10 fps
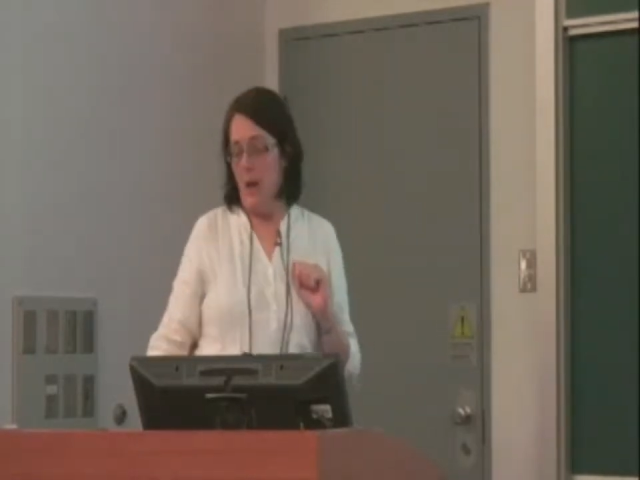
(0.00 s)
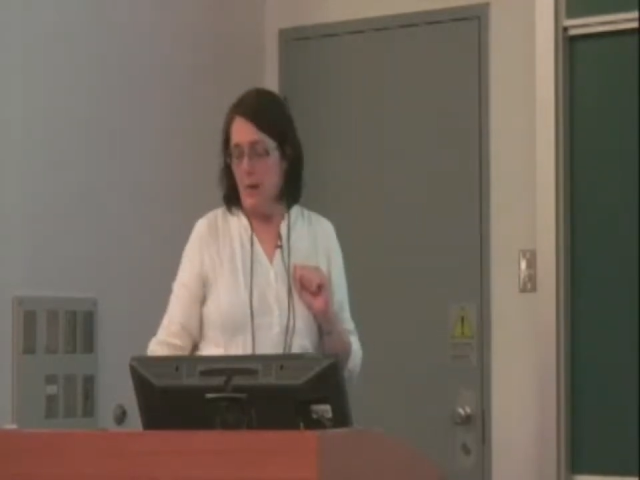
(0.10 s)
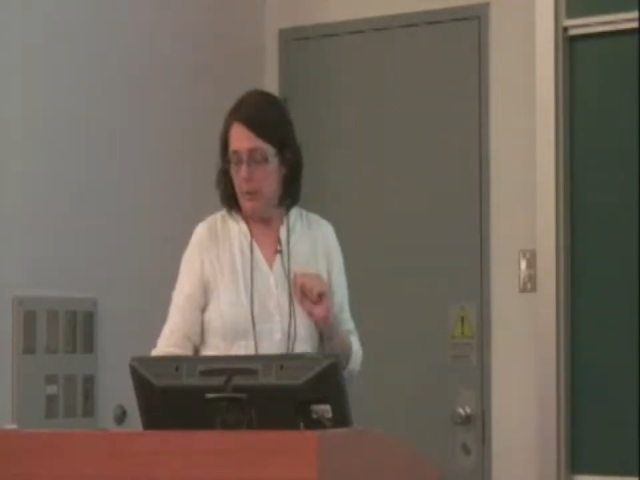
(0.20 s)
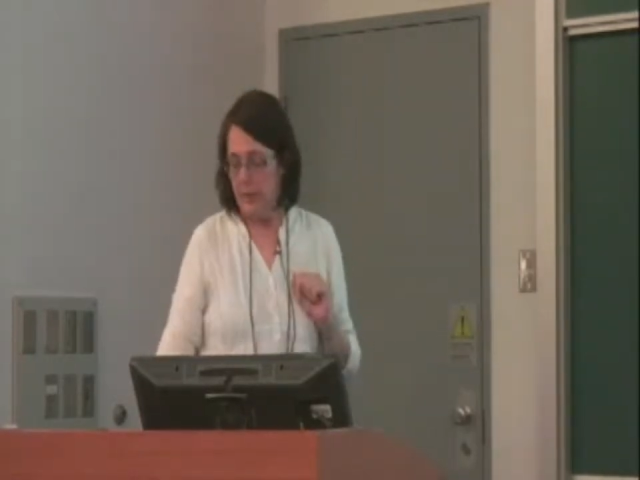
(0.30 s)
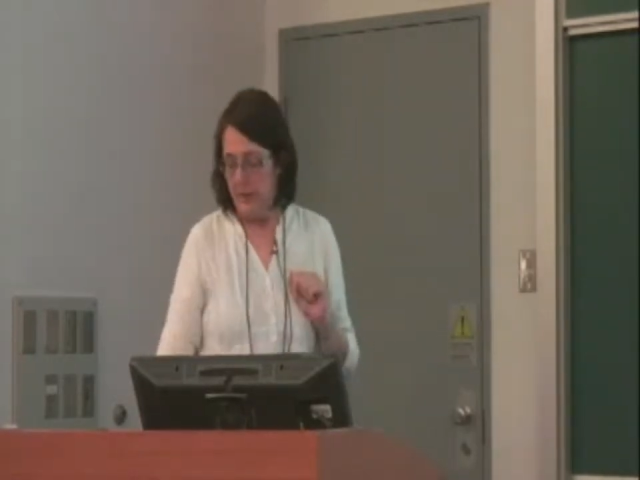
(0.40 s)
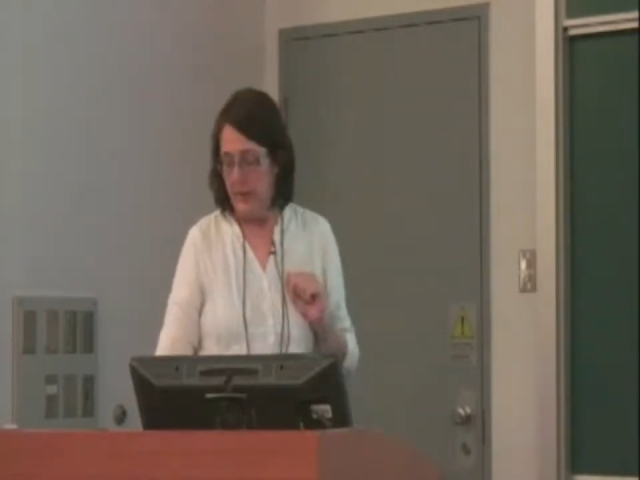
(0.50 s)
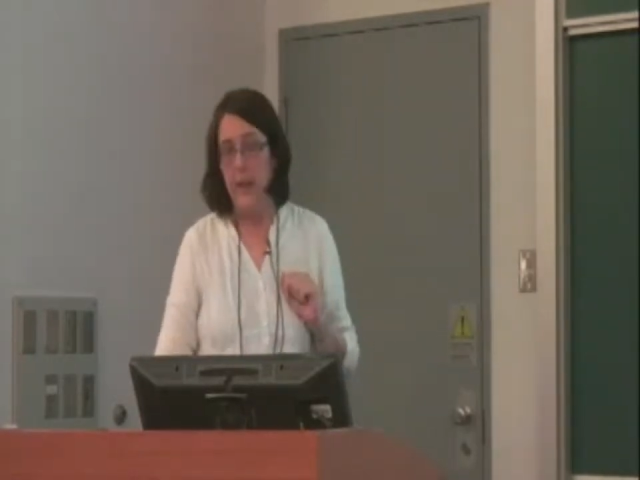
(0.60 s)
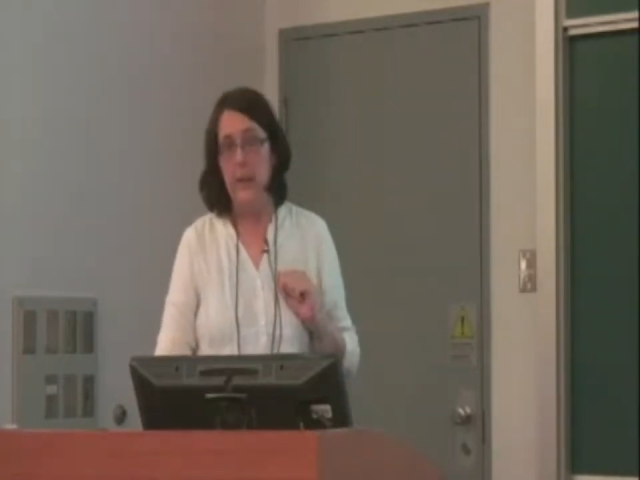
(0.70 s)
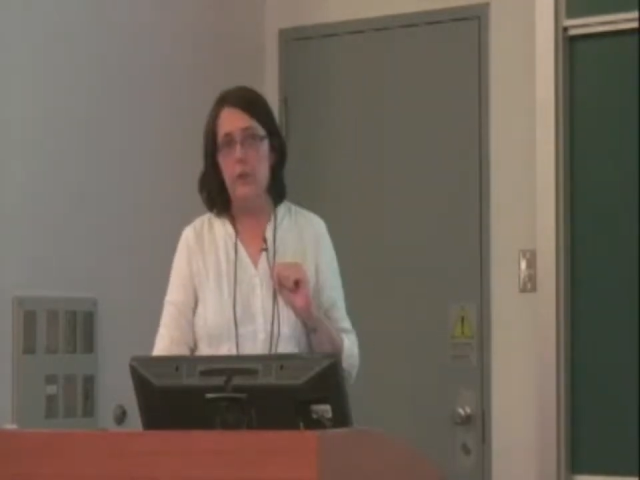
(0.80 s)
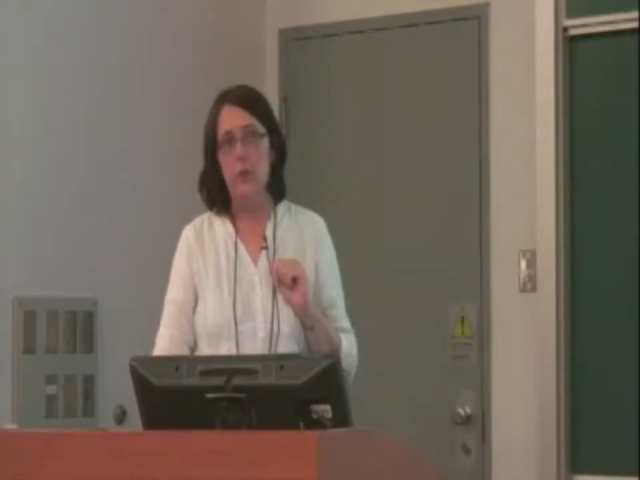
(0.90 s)
But I
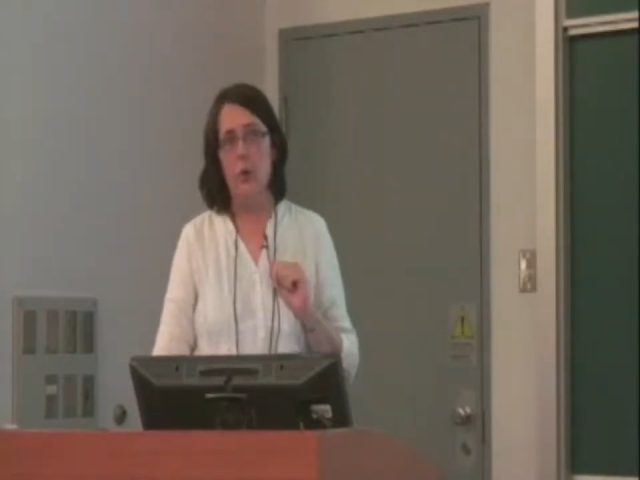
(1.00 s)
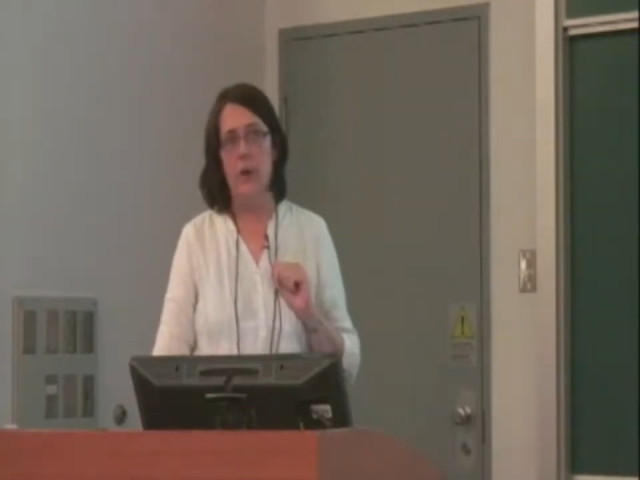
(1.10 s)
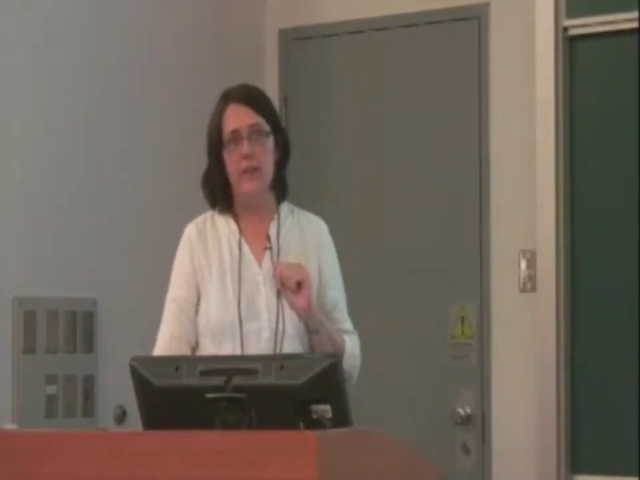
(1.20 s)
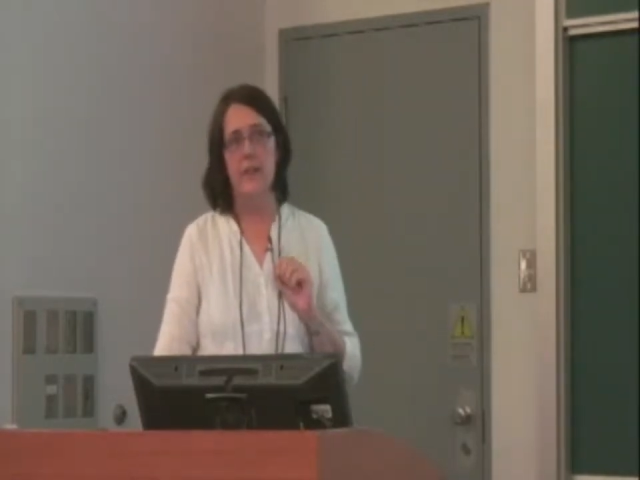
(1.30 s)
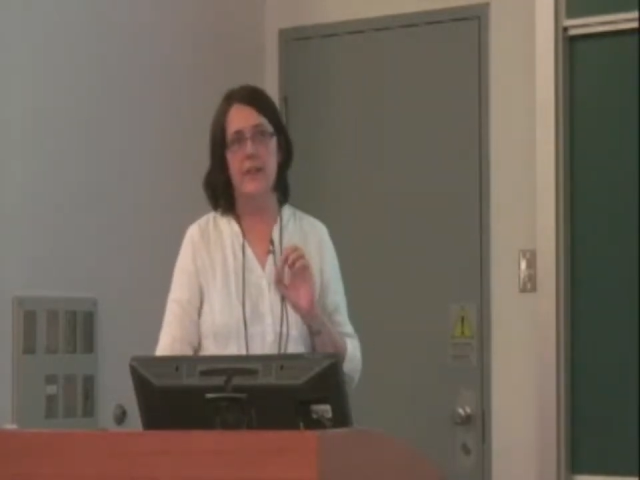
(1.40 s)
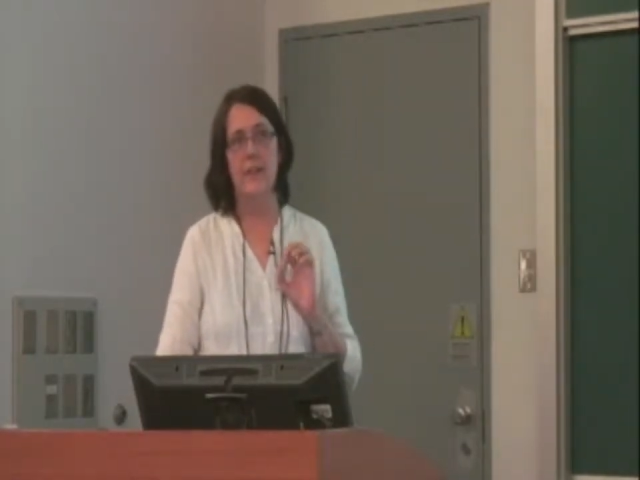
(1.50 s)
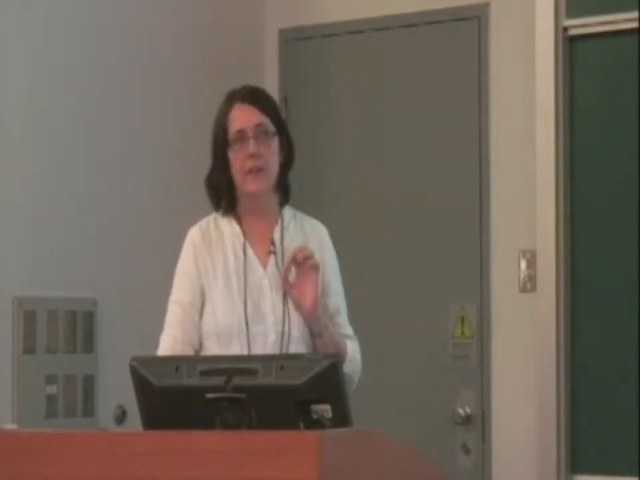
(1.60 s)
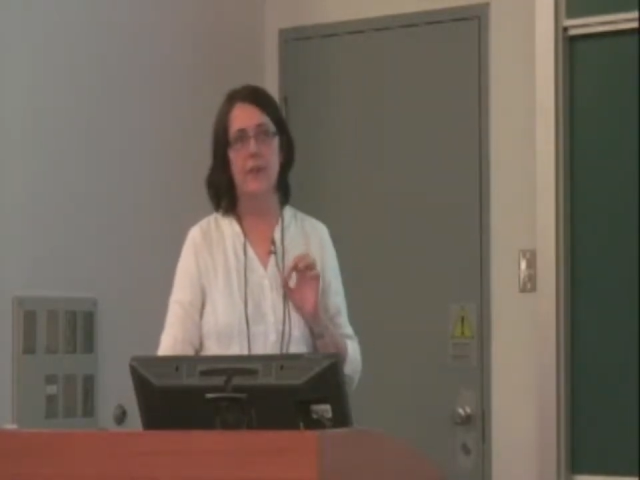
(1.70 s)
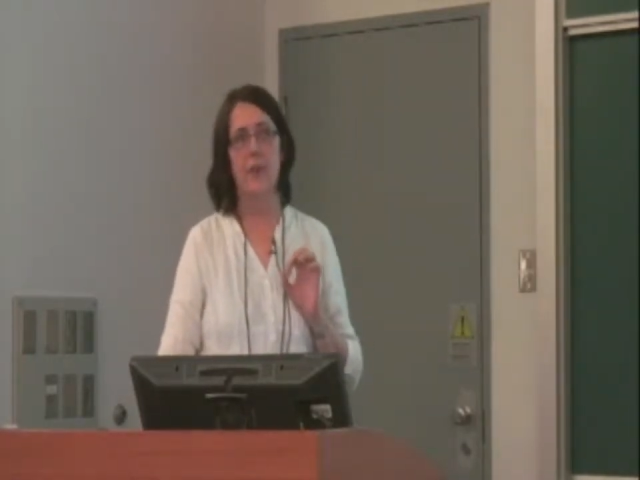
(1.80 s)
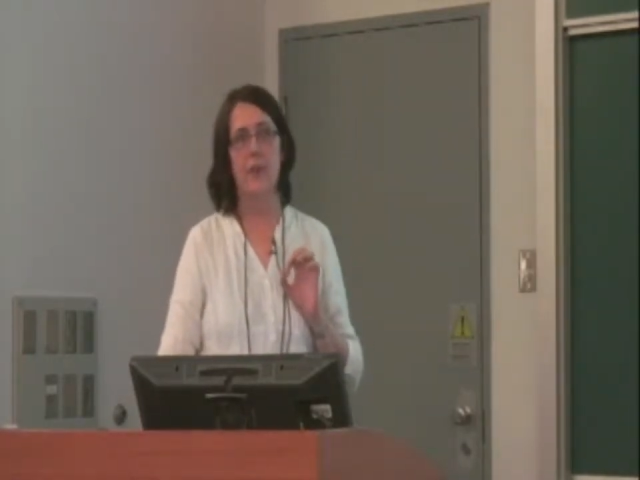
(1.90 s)
think
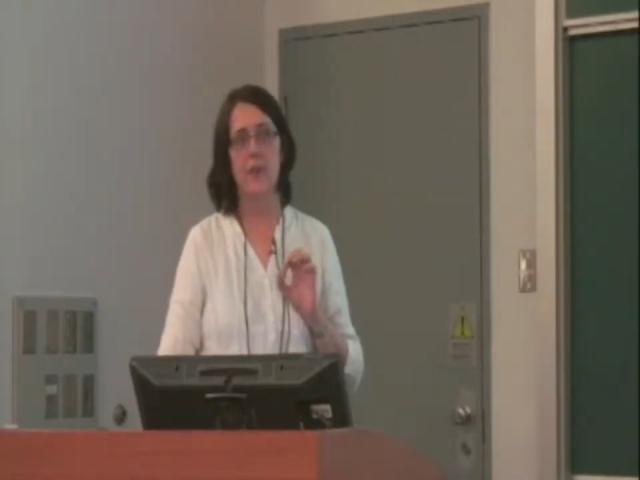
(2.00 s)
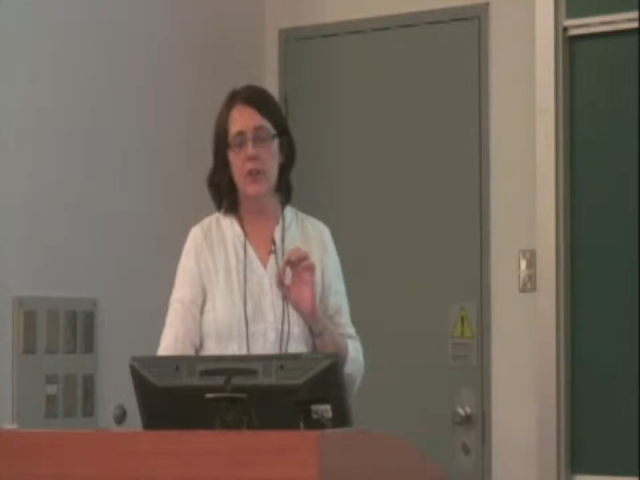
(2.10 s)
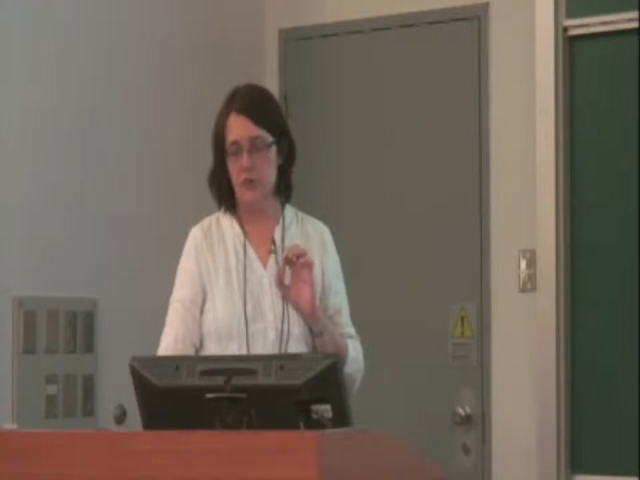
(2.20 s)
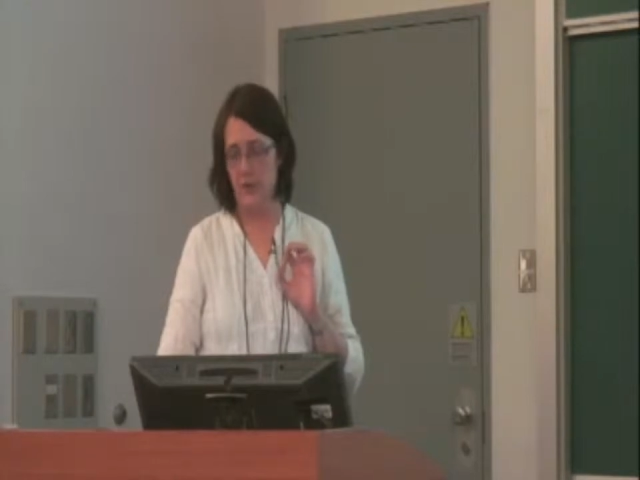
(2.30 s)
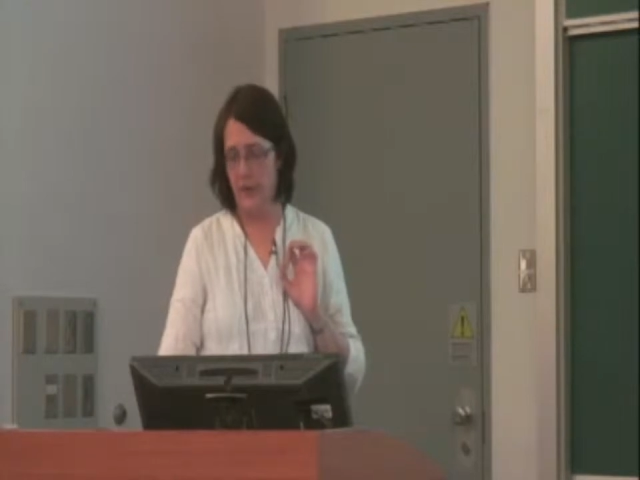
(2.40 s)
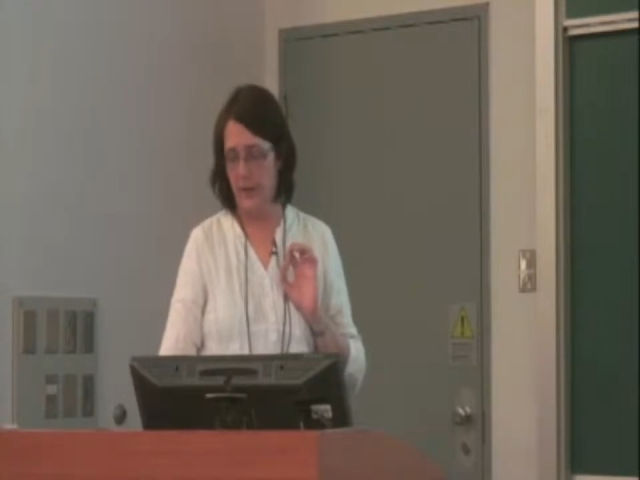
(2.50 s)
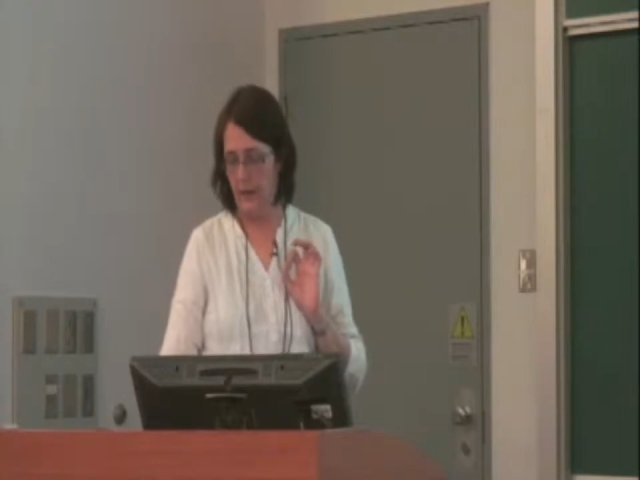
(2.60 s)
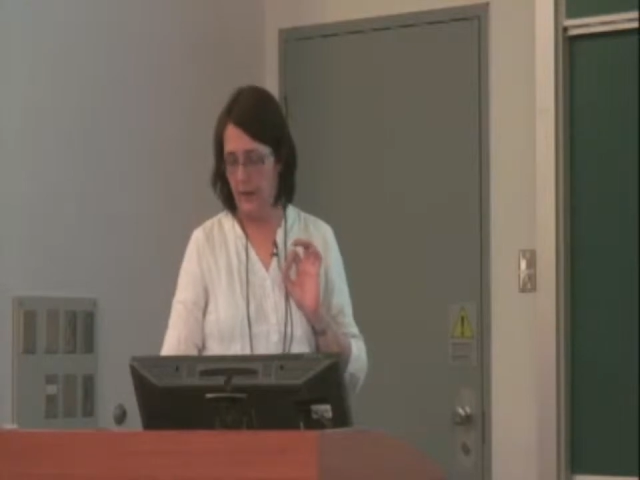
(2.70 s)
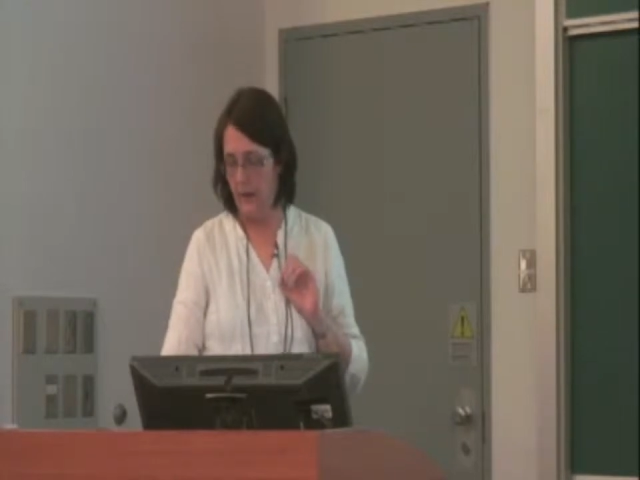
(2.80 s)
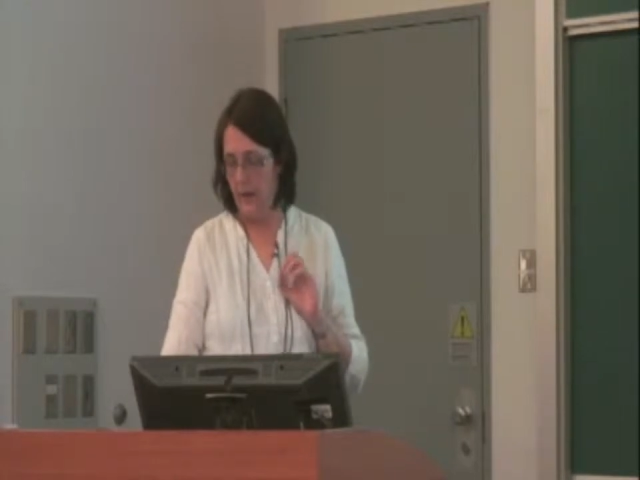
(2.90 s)
it's a very
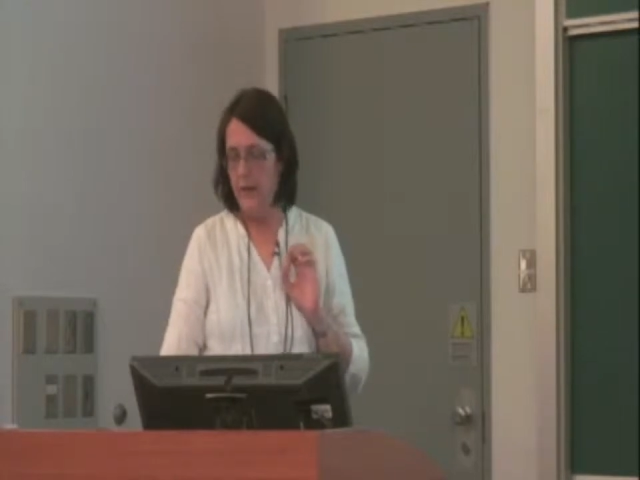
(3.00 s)
interesting